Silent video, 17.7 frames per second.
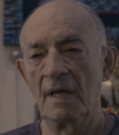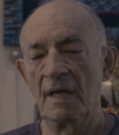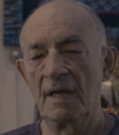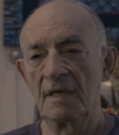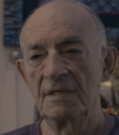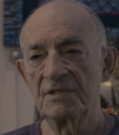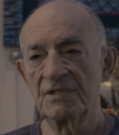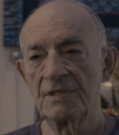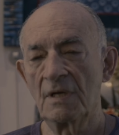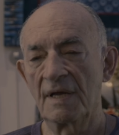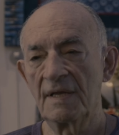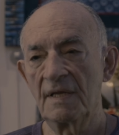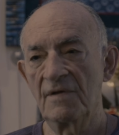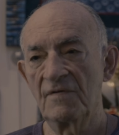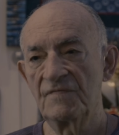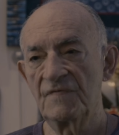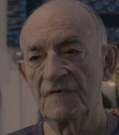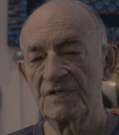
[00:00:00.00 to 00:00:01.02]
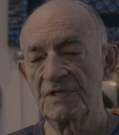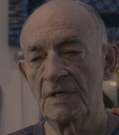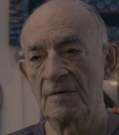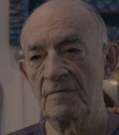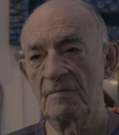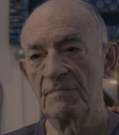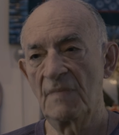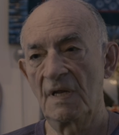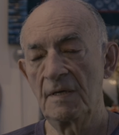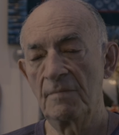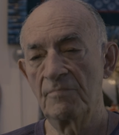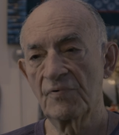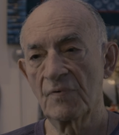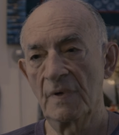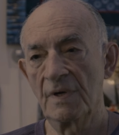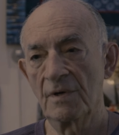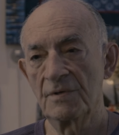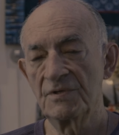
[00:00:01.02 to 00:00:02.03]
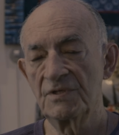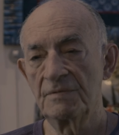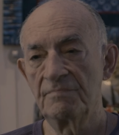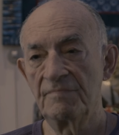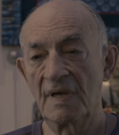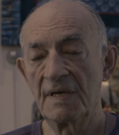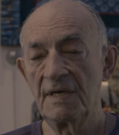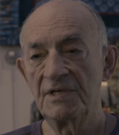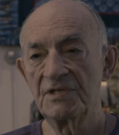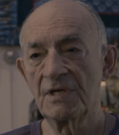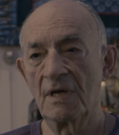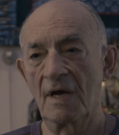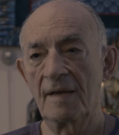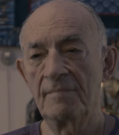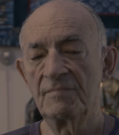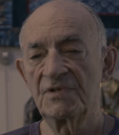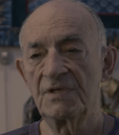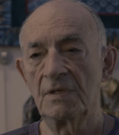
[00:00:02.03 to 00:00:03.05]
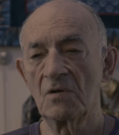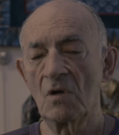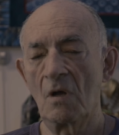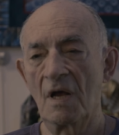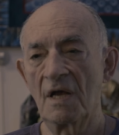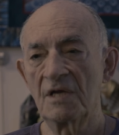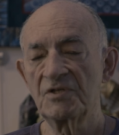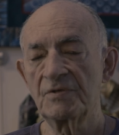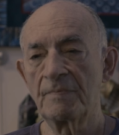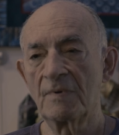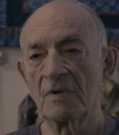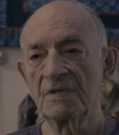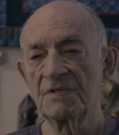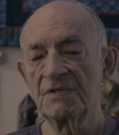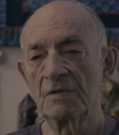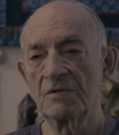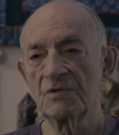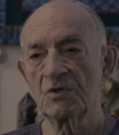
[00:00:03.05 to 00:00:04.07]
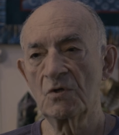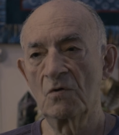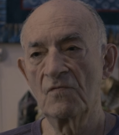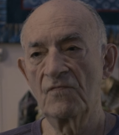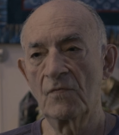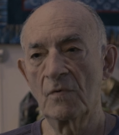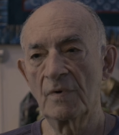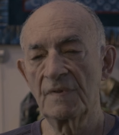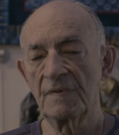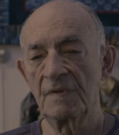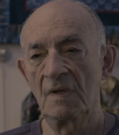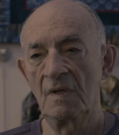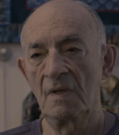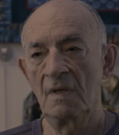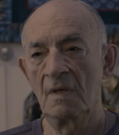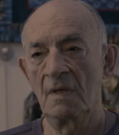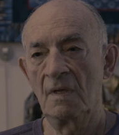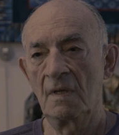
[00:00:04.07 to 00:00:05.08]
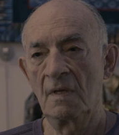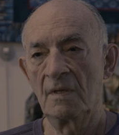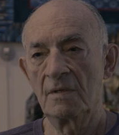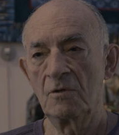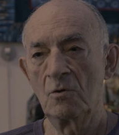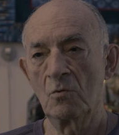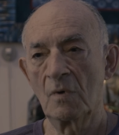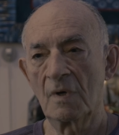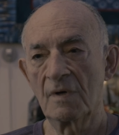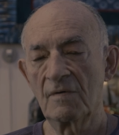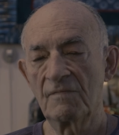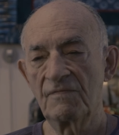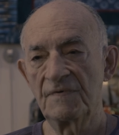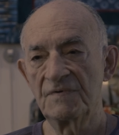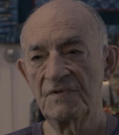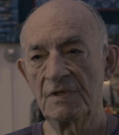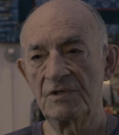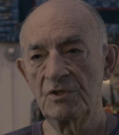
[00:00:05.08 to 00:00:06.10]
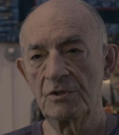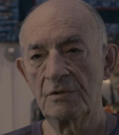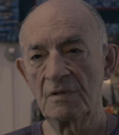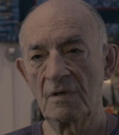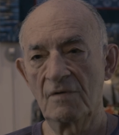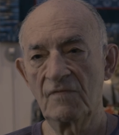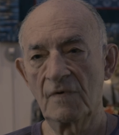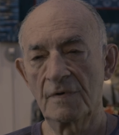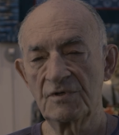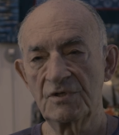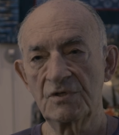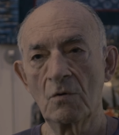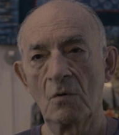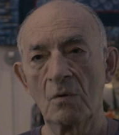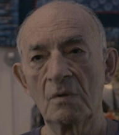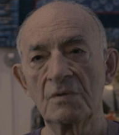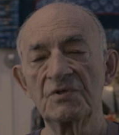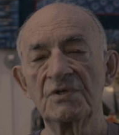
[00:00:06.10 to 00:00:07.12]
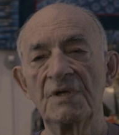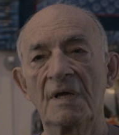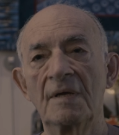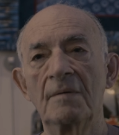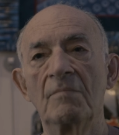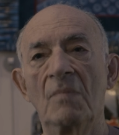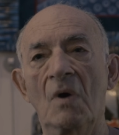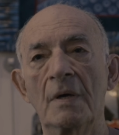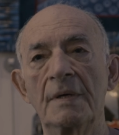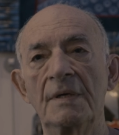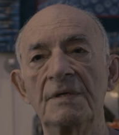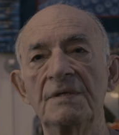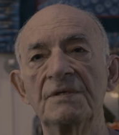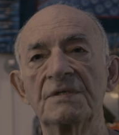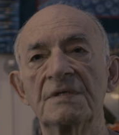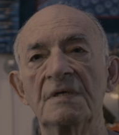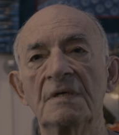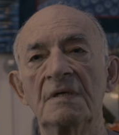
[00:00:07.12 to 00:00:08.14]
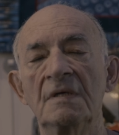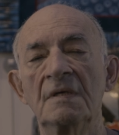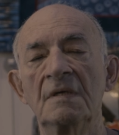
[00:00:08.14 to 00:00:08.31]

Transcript: As I have said many prayers many times in hospitals and so forth, you are a physician of our souls and bodies.